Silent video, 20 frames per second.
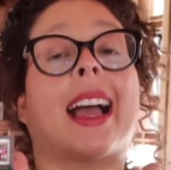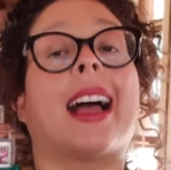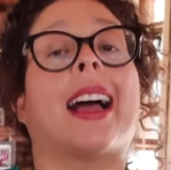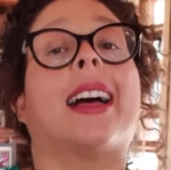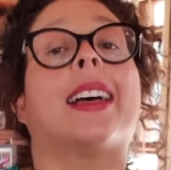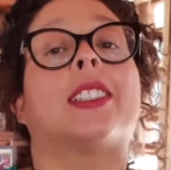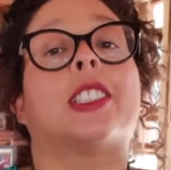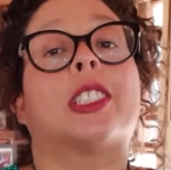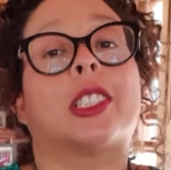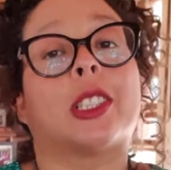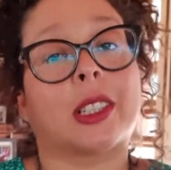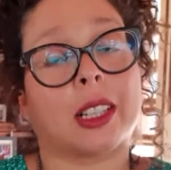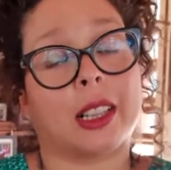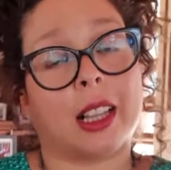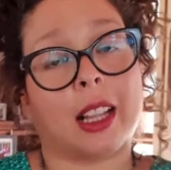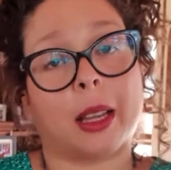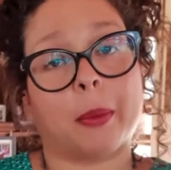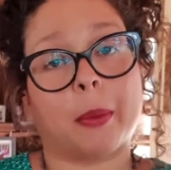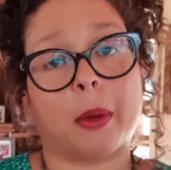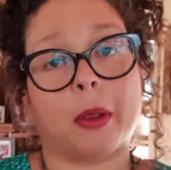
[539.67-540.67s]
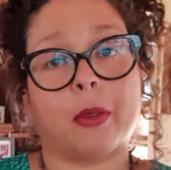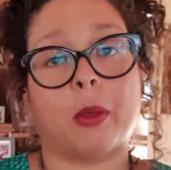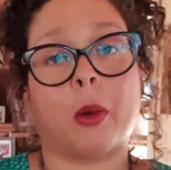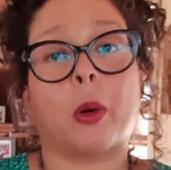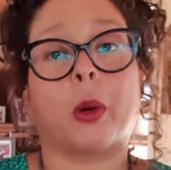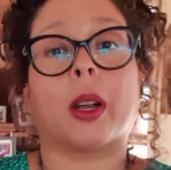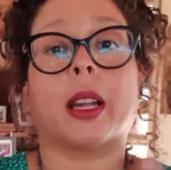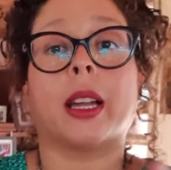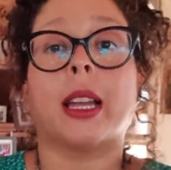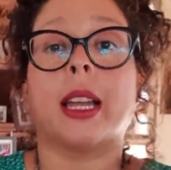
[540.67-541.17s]
Ask your client
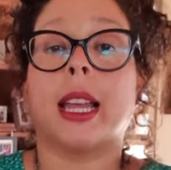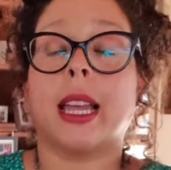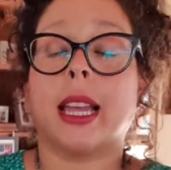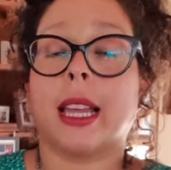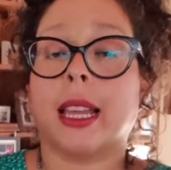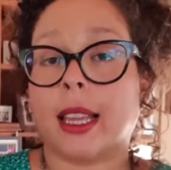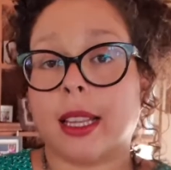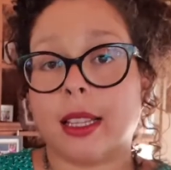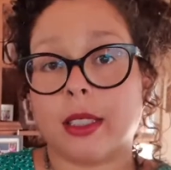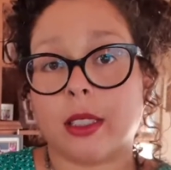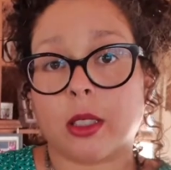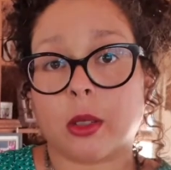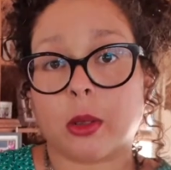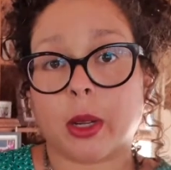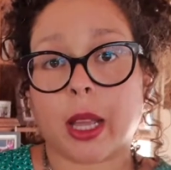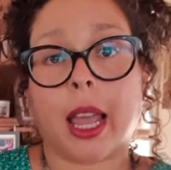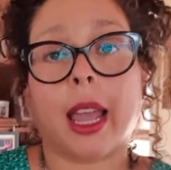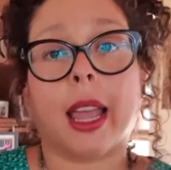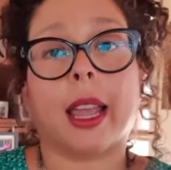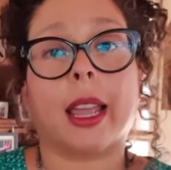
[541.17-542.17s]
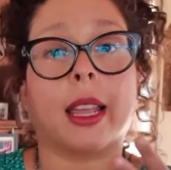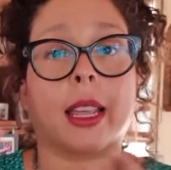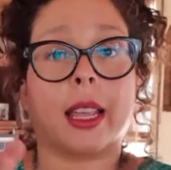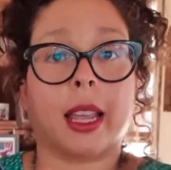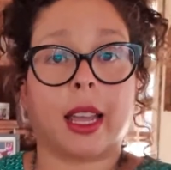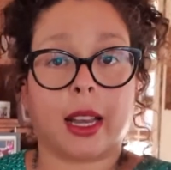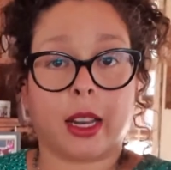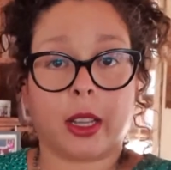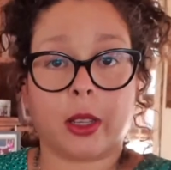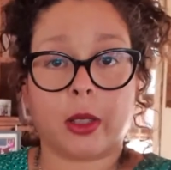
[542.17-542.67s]
before, is it okay?
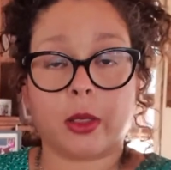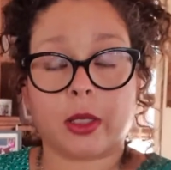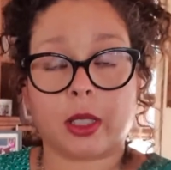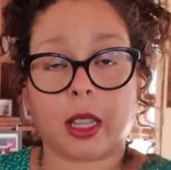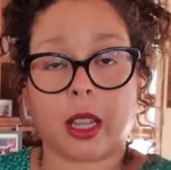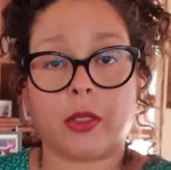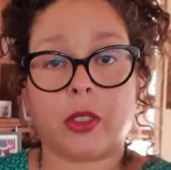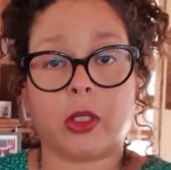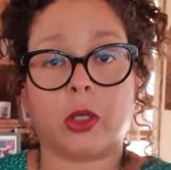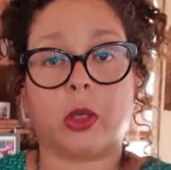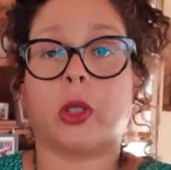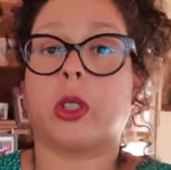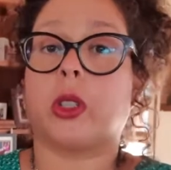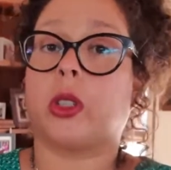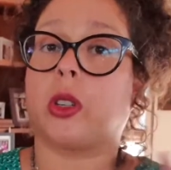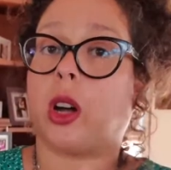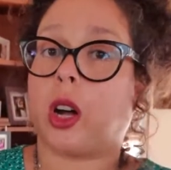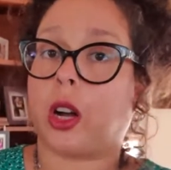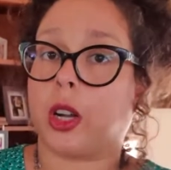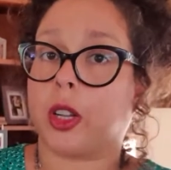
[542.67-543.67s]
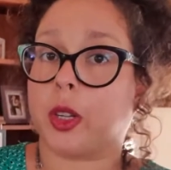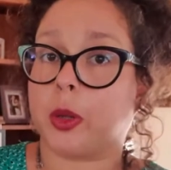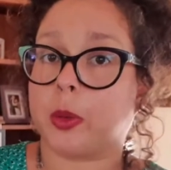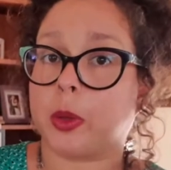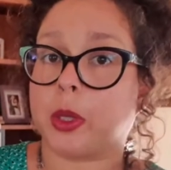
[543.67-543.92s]
Can I use lavender? Are you